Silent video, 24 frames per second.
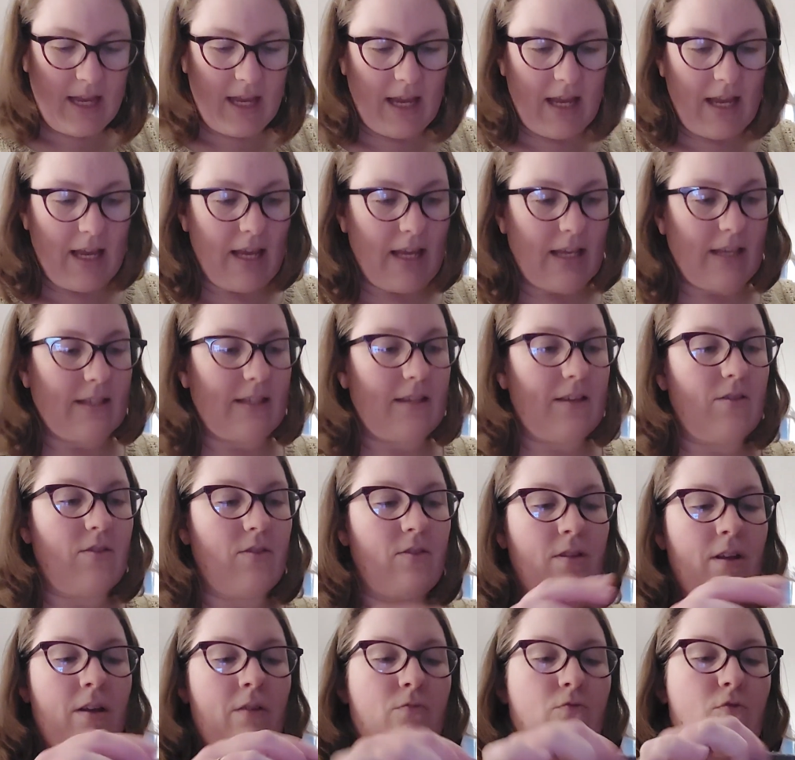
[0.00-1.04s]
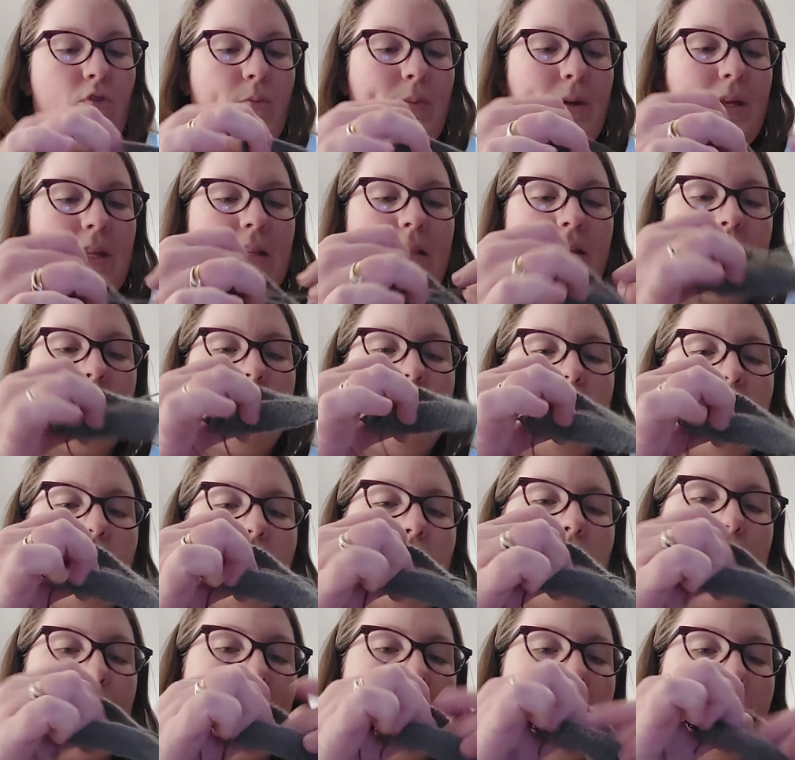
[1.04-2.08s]
Is a Robin's
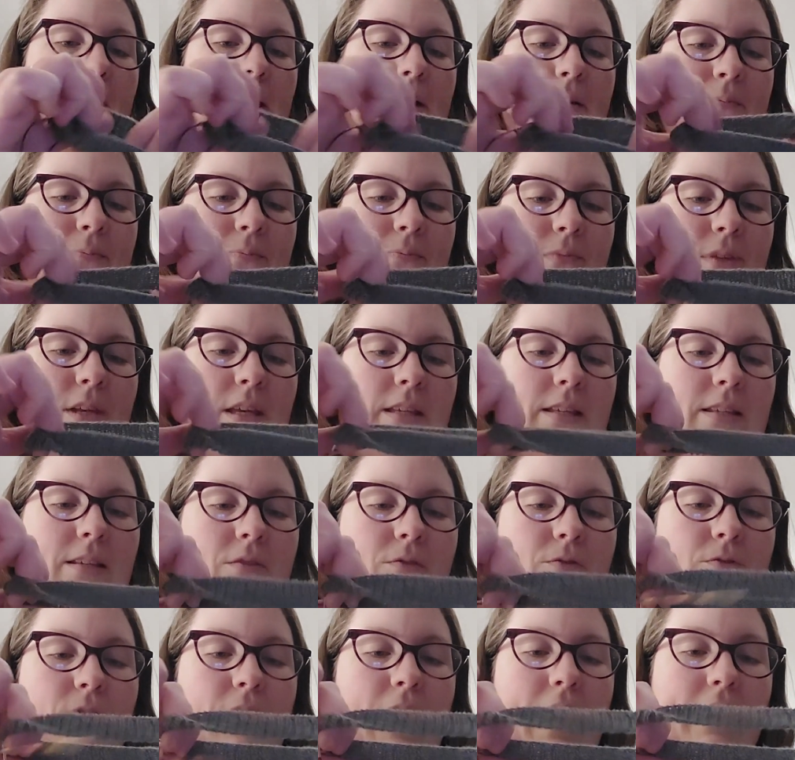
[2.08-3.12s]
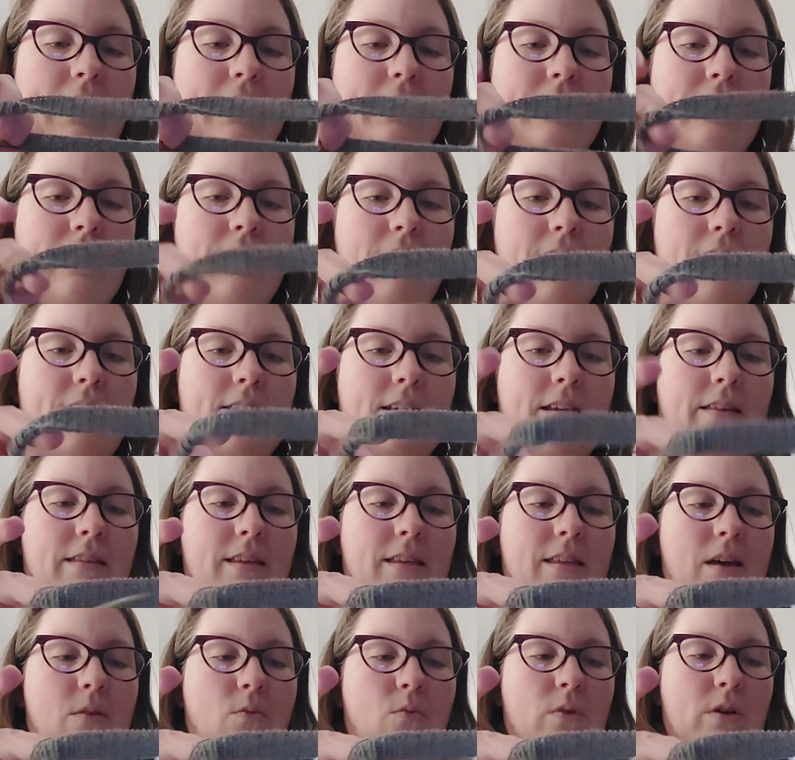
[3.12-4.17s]
jumper, his flax light. I think
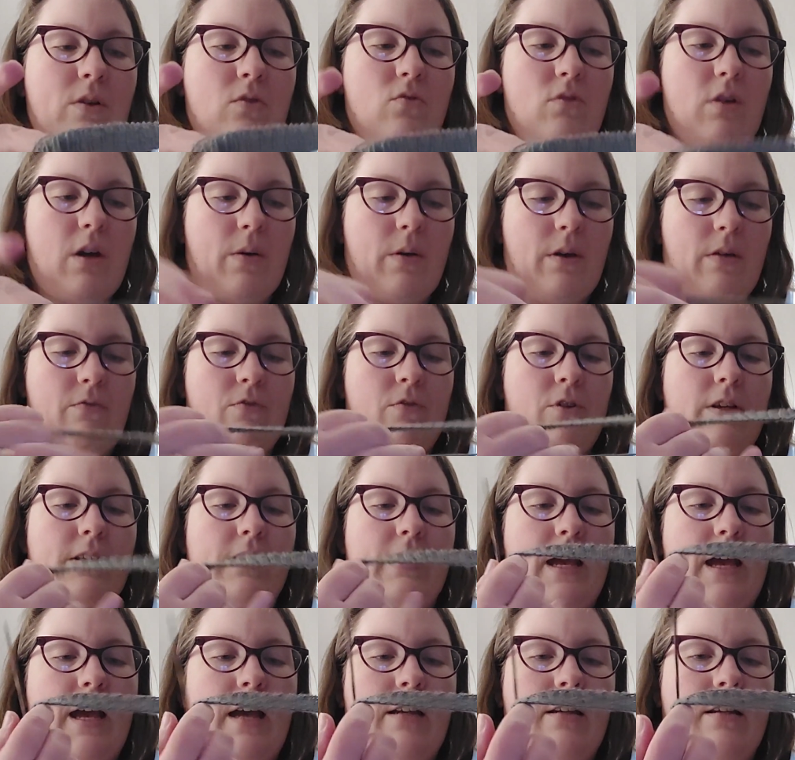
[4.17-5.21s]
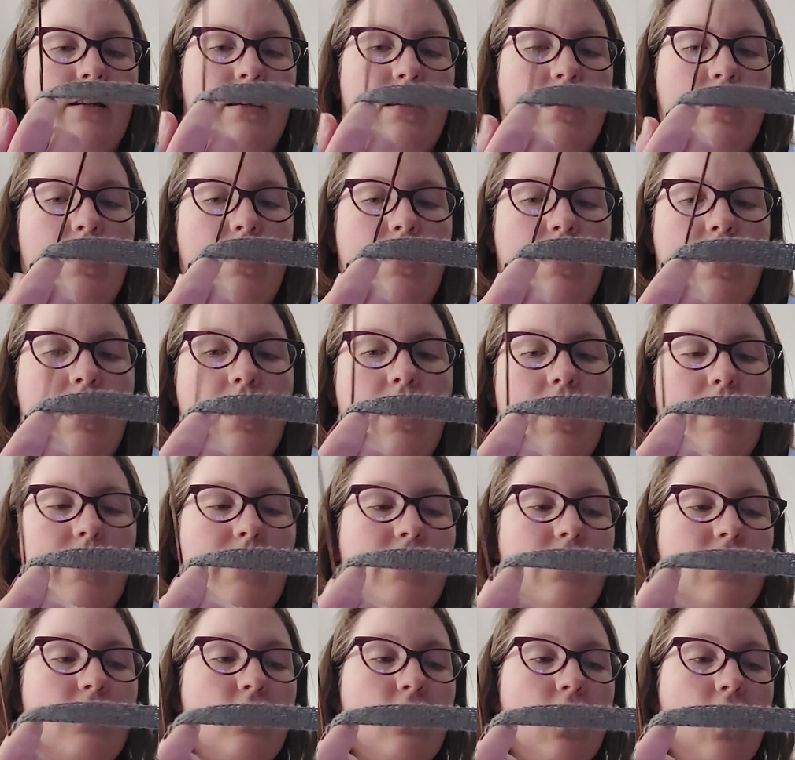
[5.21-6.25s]
that will go over his head. I
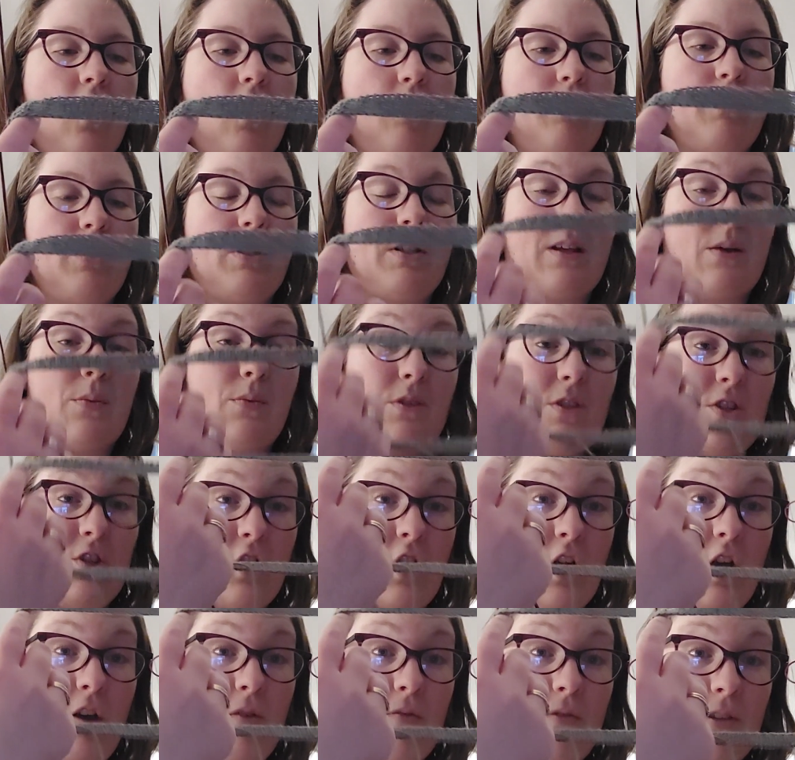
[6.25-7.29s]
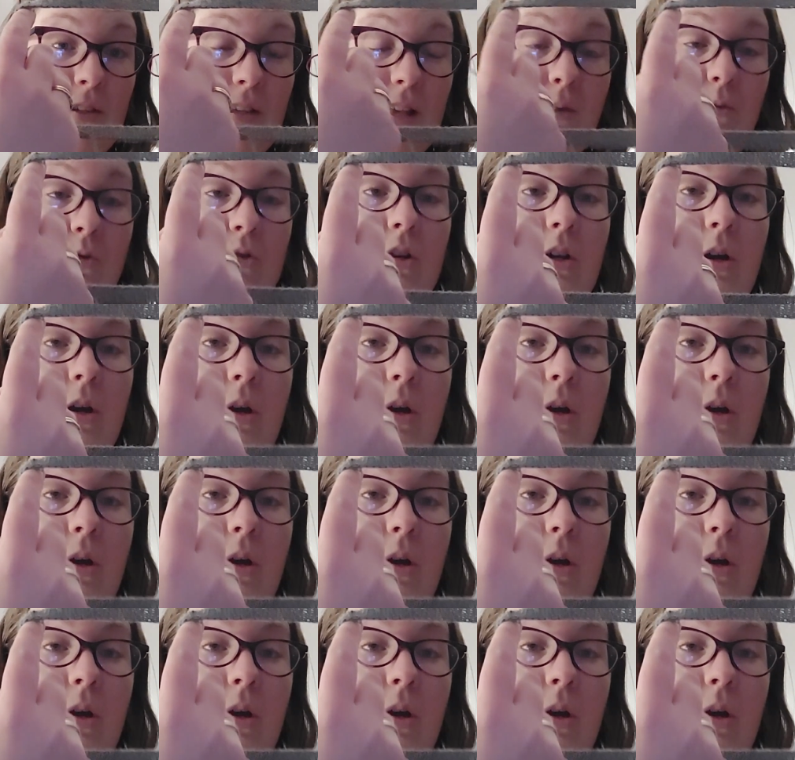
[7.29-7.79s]
stopped because I was nervous that wouldn't go